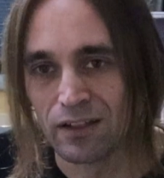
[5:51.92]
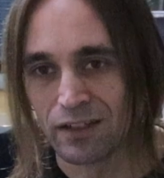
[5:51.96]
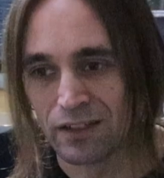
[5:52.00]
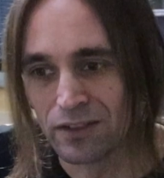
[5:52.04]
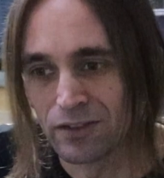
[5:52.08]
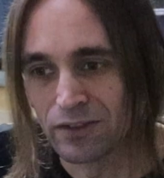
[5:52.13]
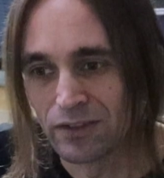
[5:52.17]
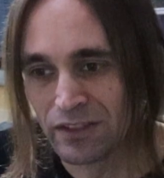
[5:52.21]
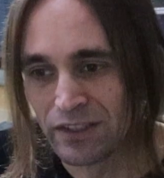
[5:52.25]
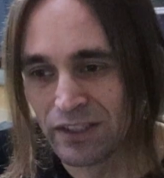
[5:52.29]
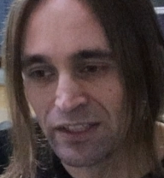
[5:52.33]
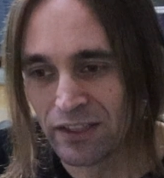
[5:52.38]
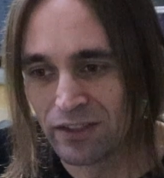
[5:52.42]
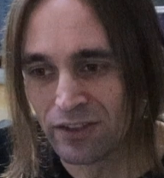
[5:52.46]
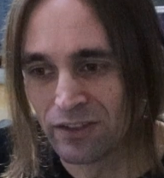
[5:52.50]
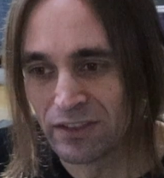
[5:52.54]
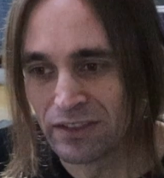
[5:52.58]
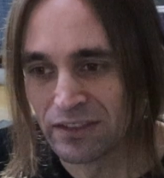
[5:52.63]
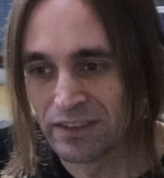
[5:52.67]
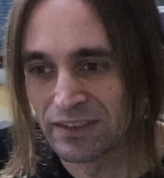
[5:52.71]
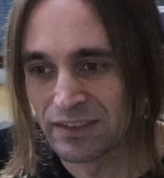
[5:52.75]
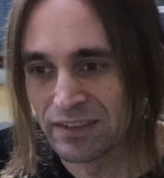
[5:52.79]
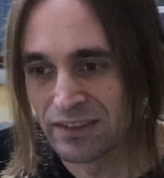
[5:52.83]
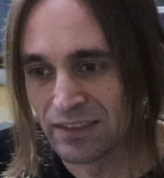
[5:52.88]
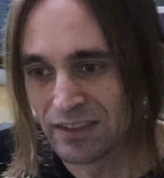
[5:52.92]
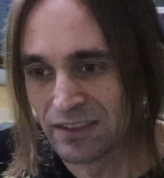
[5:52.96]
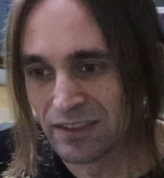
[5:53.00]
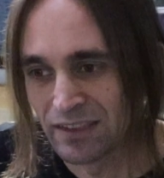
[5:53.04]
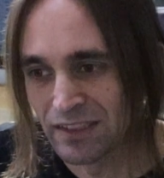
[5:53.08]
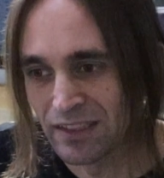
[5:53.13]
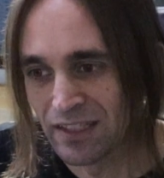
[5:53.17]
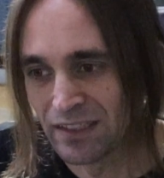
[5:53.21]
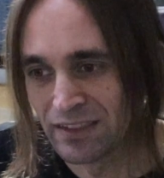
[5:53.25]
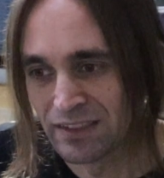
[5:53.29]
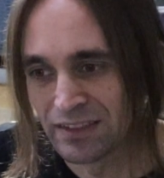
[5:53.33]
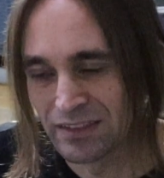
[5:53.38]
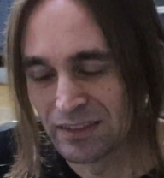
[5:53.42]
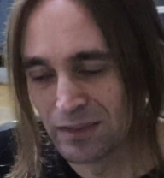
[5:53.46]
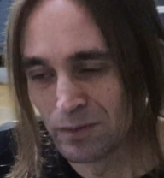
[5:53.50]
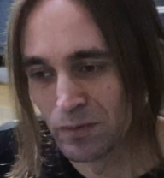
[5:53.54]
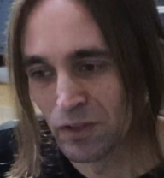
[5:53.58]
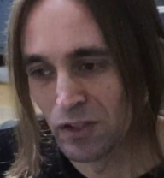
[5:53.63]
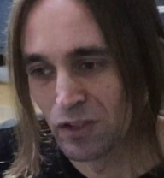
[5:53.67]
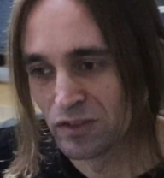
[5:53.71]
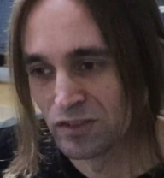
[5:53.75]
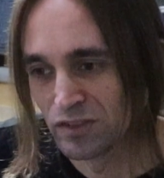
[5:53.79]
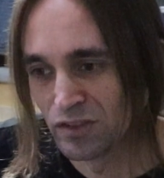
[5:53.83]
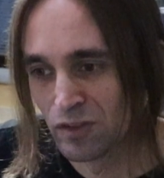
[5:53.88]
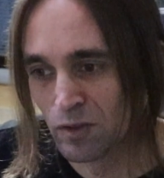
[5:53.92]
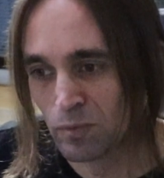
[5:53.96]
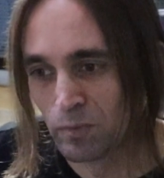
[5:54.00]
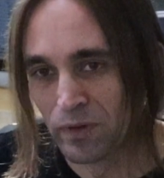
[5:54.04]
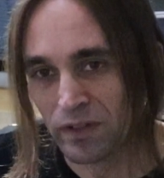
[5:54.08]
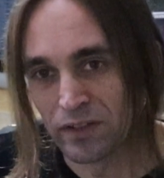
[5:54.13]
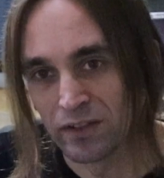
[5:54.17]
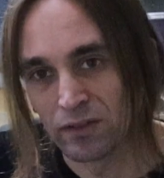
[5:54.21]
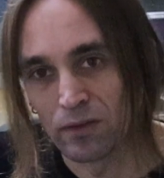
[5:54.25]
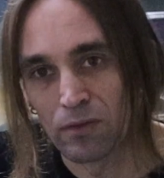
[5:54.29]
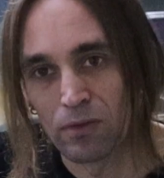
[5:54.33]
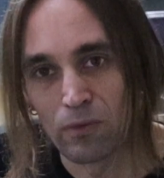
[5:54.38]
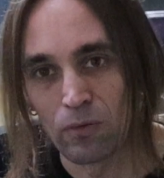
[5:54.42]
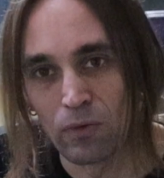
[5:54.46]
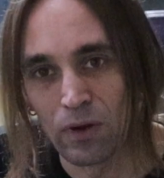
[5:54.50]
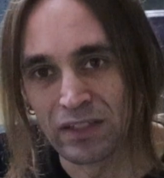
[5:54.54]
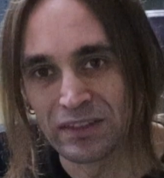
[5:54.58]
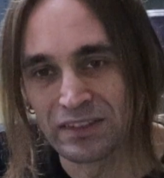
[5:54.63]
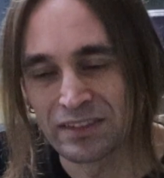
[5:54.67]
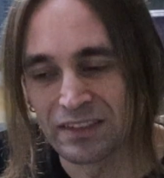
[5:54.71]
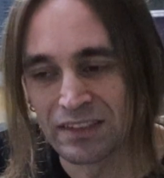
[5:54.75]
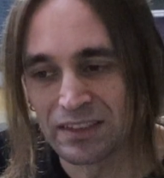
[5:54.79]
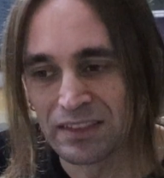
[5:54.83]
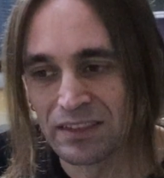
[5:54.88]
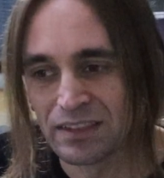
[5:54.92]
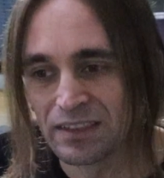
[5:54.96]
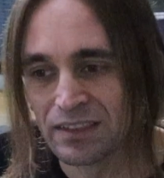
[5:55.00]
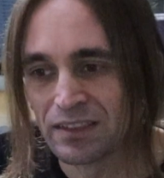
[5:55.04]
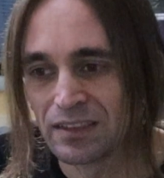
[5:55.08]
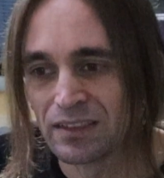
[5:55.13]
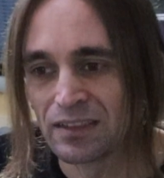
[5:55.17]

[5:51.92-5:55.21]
Now you can hear it's kind of syncopated on the right side.